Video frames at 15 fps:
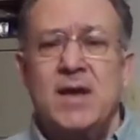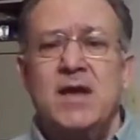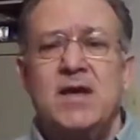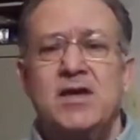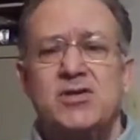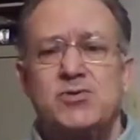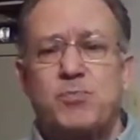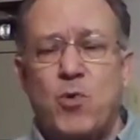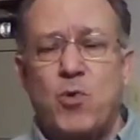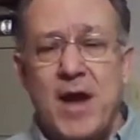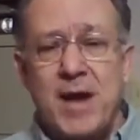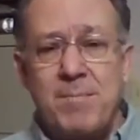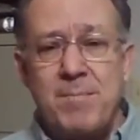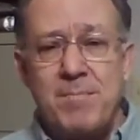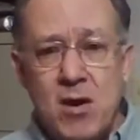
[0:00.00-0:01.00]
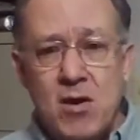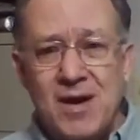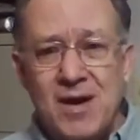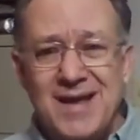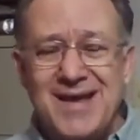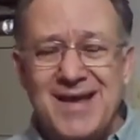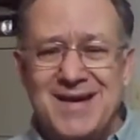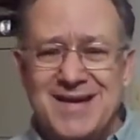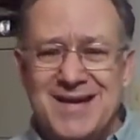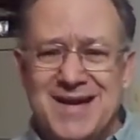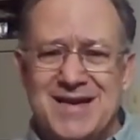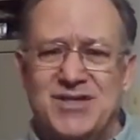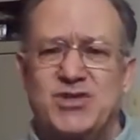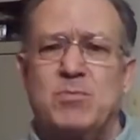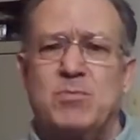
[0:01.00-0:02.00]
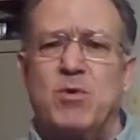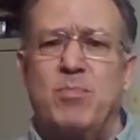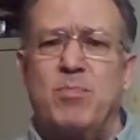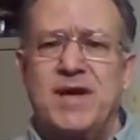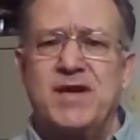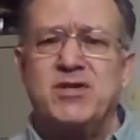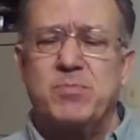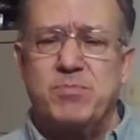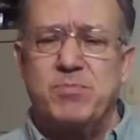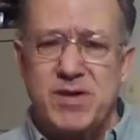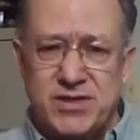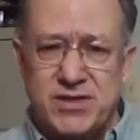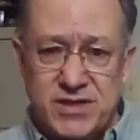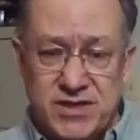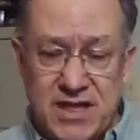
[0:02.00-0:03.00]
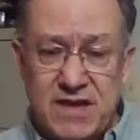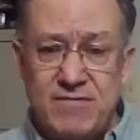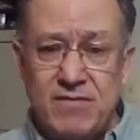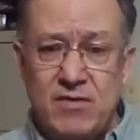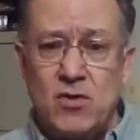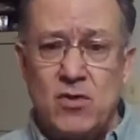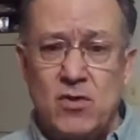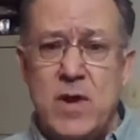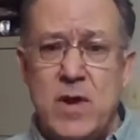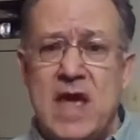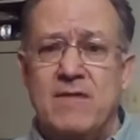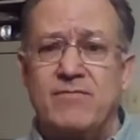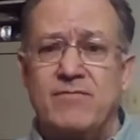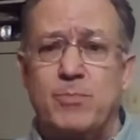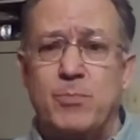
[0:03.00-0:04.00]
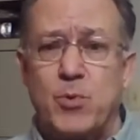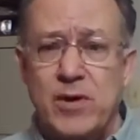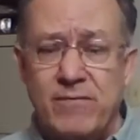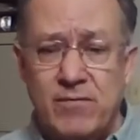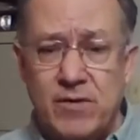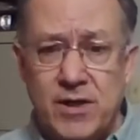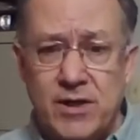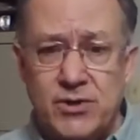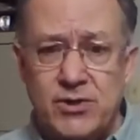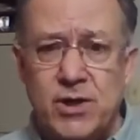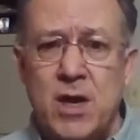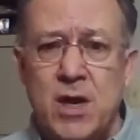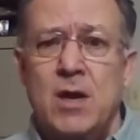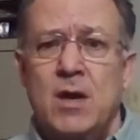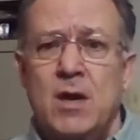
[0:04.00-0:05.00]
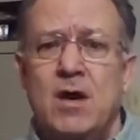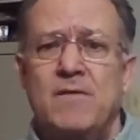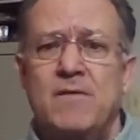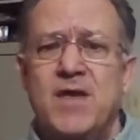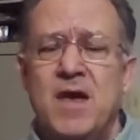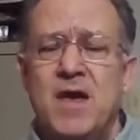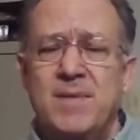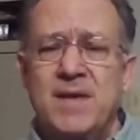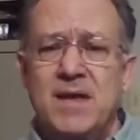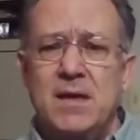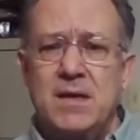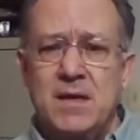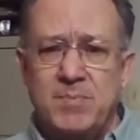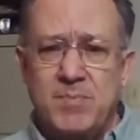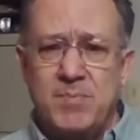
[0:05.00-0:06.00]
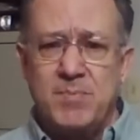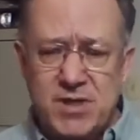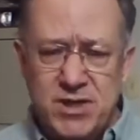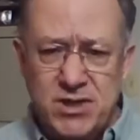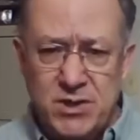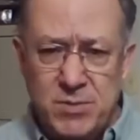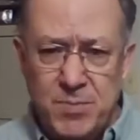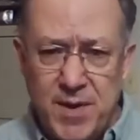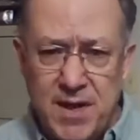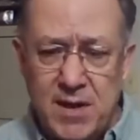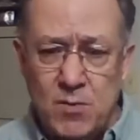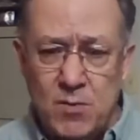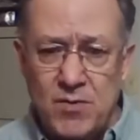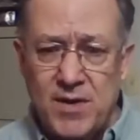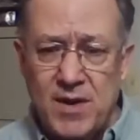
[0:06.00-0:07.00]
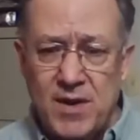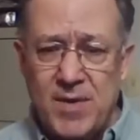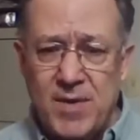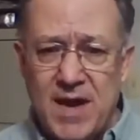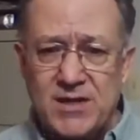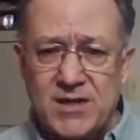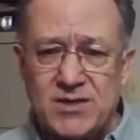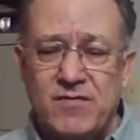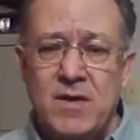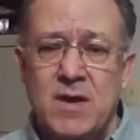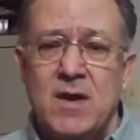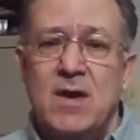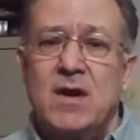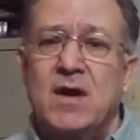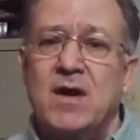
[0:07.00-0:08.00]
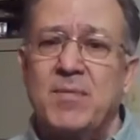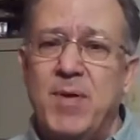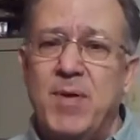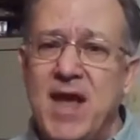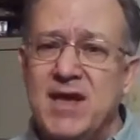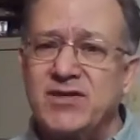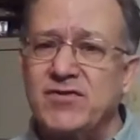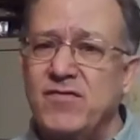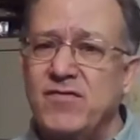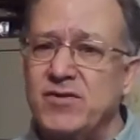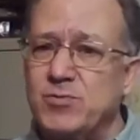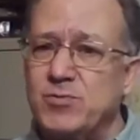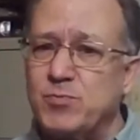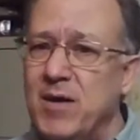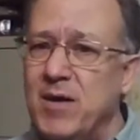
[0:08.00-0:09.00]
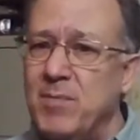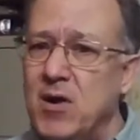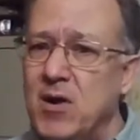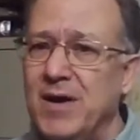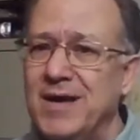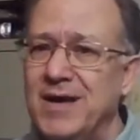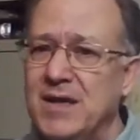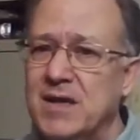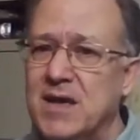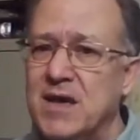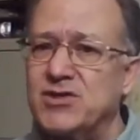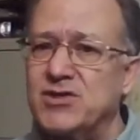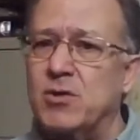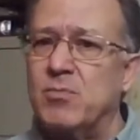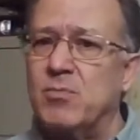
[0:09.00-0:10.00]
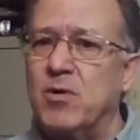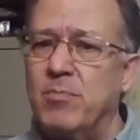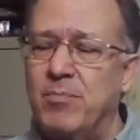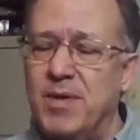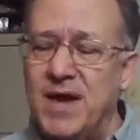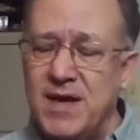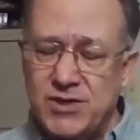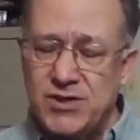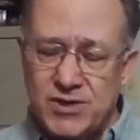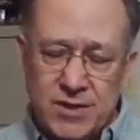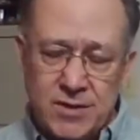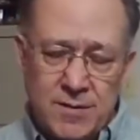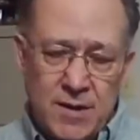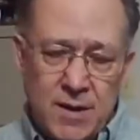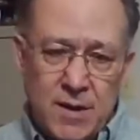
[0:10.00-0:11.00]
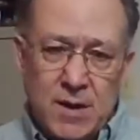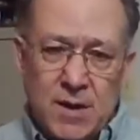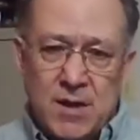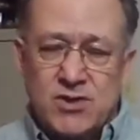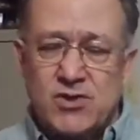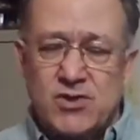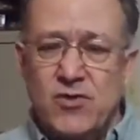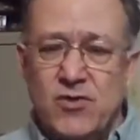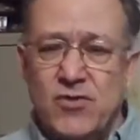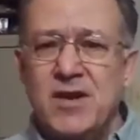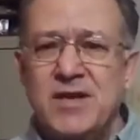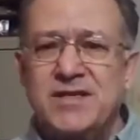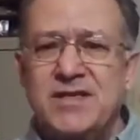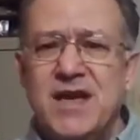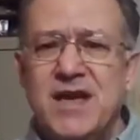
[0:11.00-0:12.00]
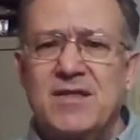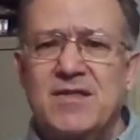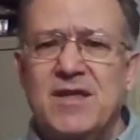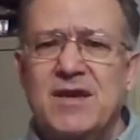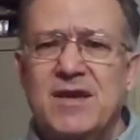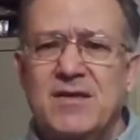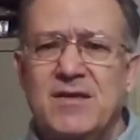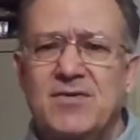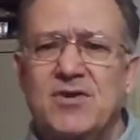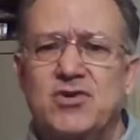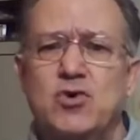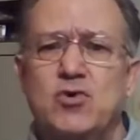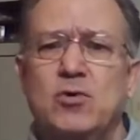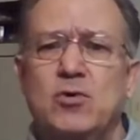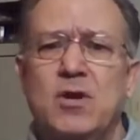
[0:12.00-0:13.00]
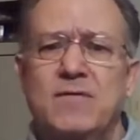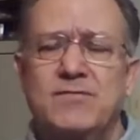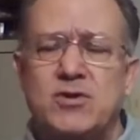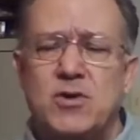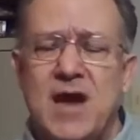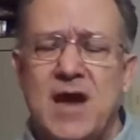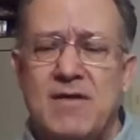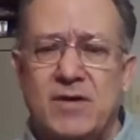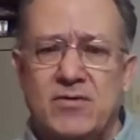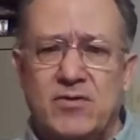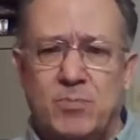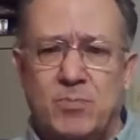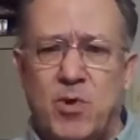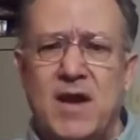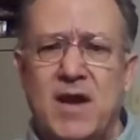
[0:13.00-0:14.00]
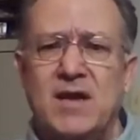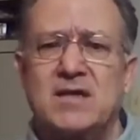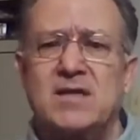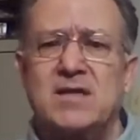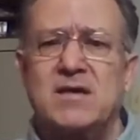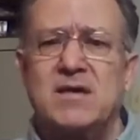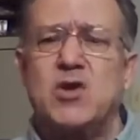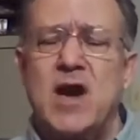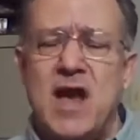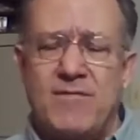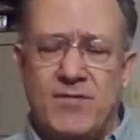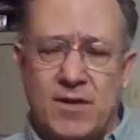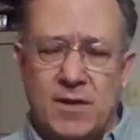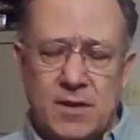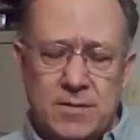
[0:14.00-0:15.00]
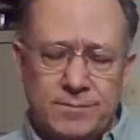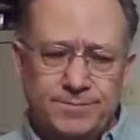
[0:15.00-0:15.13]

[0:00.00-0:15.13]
is primarily a customer-based business. Even though we have the privilege of coming in and participating with Onpassive, Onpassive is primarily customer-based. So they're going to take the tool of traffic, the product of traffic,